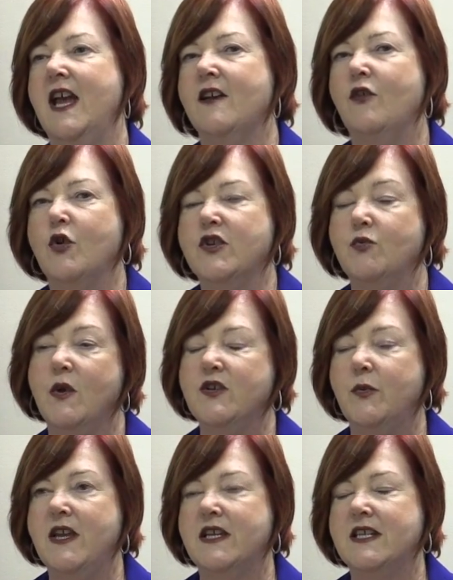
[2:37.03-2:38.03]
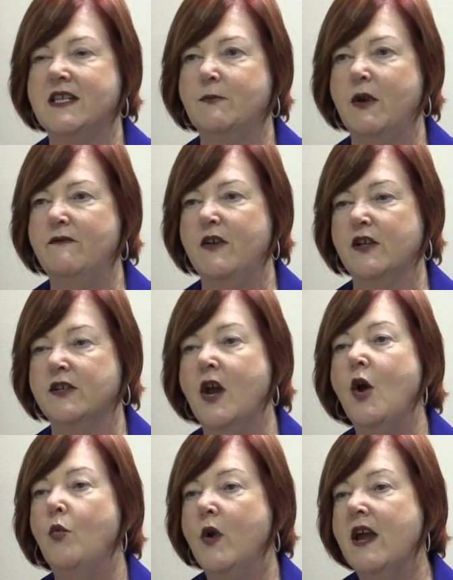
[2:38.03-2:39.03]
And of course, once we get to Springfield,
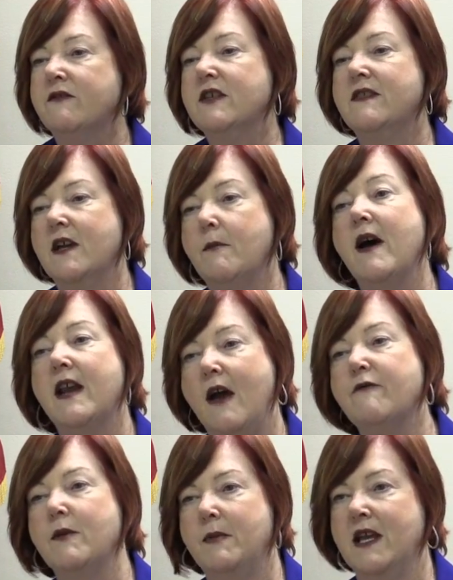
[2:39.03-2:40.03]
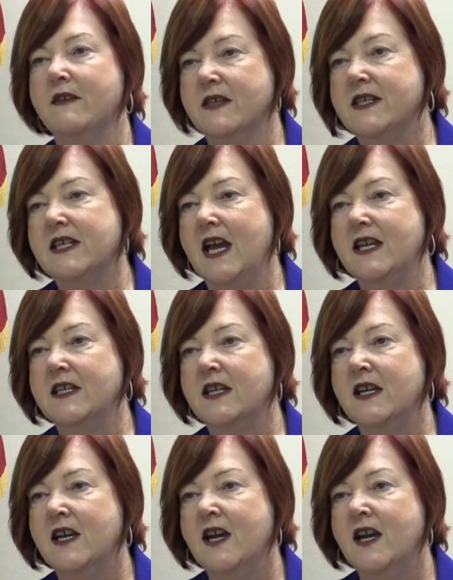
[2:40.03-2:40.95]
we have to think about everybody in the state.